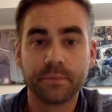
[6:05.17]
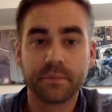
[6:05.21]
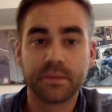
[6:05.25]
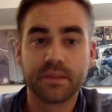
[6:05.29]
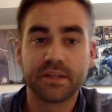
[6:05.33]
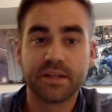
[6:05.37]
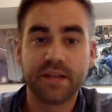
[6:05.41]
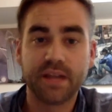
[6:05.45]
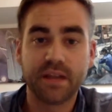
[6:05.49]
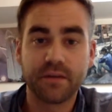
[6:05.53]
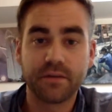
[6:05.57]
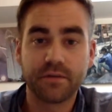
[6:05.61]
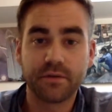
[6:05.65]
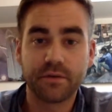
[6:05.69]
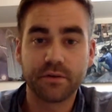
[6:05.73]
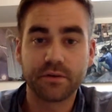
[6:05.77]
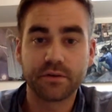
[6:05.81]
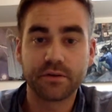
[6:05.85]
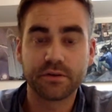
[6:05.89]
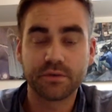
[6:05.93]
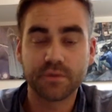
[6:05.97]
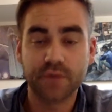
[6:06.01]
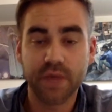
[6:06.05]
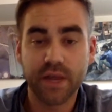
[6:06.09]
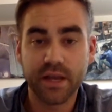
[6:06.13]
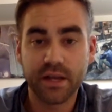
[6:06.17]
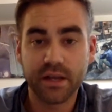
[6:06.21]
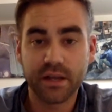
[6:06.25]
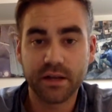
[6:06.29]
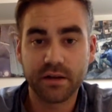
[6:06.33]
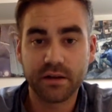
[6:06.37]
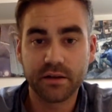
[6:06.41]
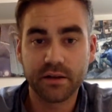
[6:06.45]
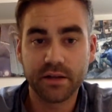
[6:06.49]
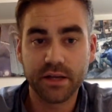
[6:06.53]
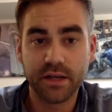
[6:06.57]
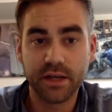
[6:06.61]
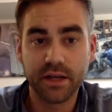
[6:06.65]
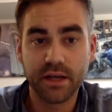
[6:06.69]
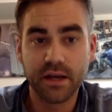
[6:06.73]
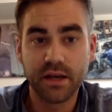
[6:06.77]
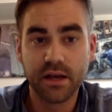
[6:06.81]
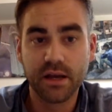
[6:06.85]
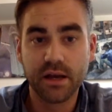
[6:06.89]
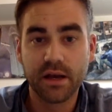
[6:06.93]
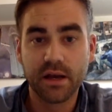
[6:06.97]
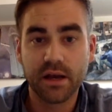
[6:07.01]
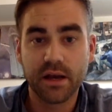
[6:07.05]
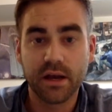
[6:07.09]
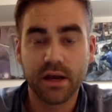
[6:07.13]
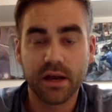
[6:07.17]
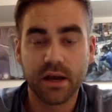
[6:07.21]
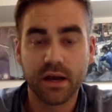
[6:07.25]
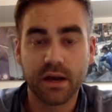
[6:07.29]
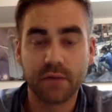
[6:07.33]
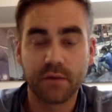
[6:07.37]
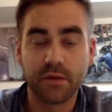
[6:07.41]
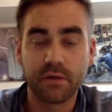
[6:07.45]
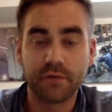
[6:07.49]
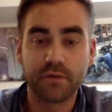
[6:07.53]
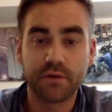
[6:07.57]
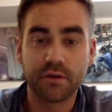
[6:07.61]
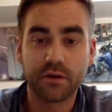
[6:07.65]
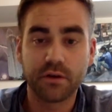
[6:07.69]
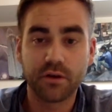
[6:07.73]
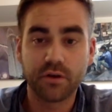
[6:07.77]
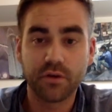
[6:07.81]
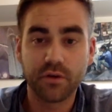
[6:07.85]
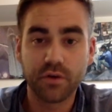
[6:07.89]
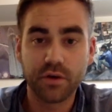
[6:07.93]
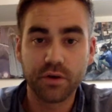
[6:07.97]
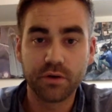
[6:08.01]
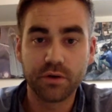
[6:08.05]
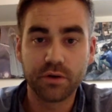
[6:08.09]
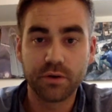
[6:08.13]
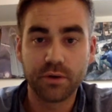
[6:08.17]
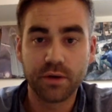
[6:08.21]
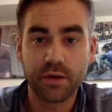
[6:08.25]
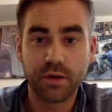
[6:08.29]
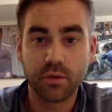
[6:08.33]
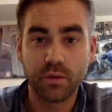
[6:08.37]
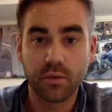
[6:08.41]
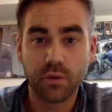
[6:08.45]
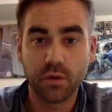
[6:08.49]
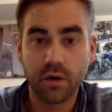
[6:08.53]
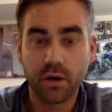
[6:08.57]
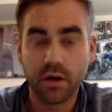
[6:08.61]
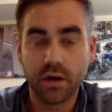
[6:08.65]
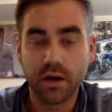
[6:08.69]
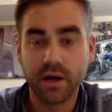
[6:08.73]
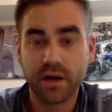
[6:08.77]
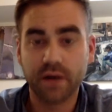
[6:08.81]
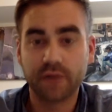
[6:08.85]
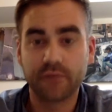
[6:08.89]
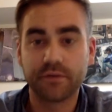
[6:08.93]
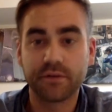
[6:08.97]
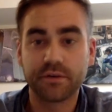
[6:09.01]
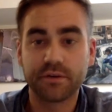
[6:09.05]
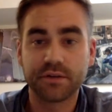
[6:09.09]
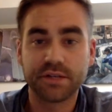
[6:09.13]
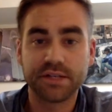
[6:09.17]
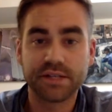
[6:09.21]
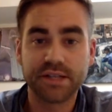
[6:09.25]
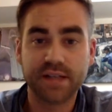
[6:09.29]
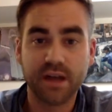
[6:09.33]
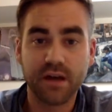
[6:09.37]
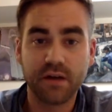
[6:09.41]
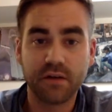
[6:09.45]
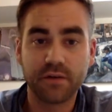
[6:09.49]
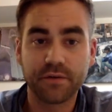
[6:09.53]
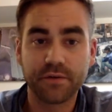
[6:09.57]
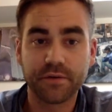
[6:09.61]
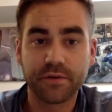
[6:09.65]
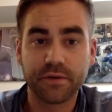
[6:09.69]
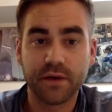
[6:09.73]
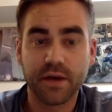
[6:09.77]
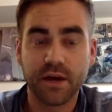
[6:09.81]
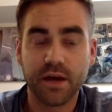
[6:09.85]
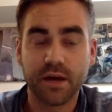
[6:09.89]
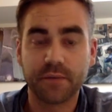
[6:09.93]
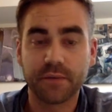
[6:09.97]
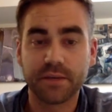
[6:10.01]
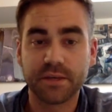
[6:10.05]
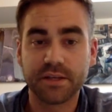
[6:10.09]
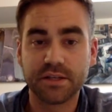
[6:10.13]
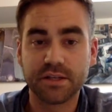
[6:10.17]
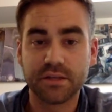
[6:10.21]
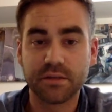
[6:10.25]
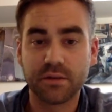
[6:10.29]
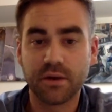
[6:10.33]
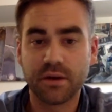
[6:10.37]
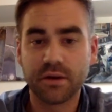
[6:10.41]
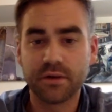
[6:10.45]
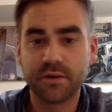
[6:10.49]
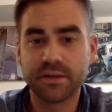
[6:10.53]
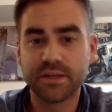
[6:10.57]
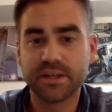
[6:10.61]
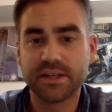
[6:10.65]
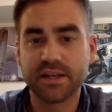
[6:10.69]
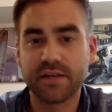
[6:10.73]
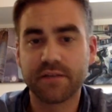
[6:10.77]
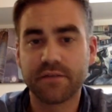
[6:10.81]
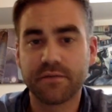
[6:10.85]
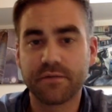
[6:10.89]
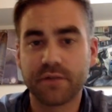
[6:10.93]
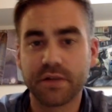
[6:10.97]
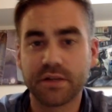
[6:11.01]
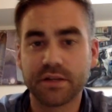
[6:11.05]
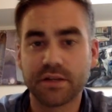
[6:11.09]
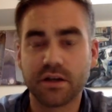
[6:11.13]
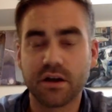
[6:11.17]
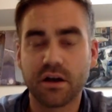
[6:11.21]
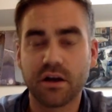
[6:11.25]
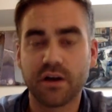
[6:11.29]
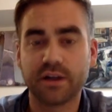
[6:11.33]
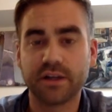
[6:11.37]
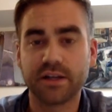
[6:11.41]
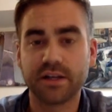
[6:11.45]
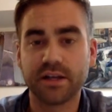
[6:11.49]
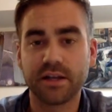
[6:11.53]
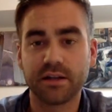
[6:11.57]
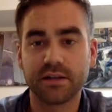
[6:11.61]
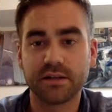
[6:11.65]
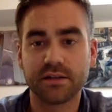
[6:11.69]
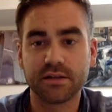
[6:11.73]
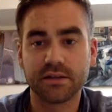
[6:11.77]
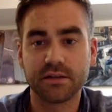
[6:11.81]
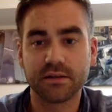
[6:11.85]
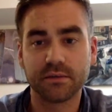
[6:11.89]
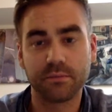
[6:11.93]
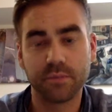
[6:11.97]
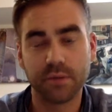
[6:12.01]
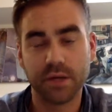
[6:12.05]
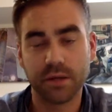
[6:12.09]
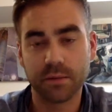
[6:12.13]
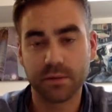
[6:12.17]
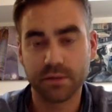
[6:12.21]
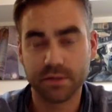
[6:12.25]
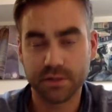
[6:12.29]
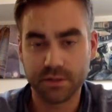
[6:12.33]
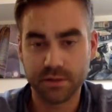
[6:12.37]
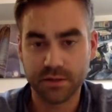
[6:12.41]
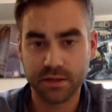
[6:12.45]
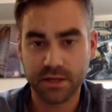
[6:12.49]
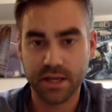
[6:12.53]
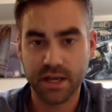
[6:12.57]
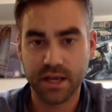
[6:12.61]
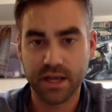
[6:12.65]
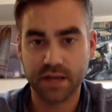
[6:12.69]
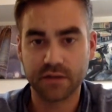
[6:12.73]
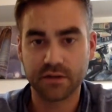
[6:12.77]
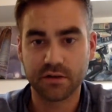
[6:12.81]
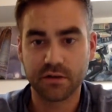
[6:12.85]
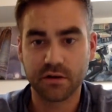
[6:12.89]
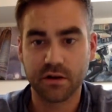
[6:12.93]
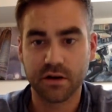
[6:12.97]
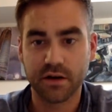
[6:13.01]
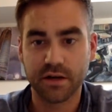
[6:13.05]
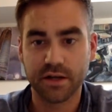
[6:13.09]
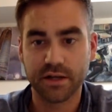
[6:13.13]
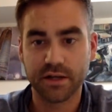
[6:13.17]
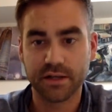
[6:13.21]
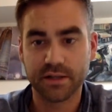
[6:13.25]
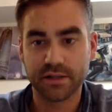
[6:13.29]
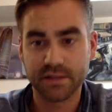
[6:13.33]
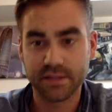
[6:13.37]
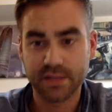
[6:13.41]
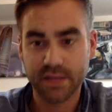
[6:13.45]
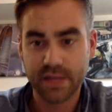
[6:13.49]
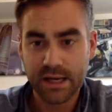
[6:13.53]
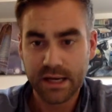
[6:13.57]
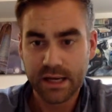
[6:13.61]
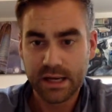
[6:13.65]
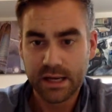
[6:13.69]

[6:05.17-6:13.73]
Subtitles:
take photos regularly of your crew doing work, of yourself, because you want to always have fresh content to be able to engage your audience.